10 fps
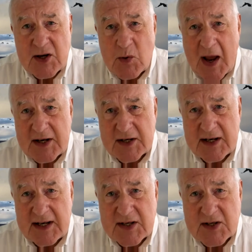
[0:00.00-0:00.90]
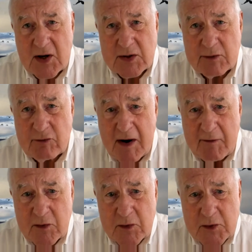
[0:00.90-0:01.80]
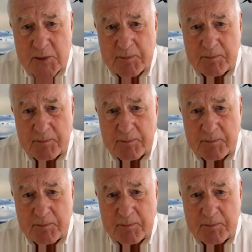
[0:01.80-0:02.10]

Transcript: to enter in search of refuge.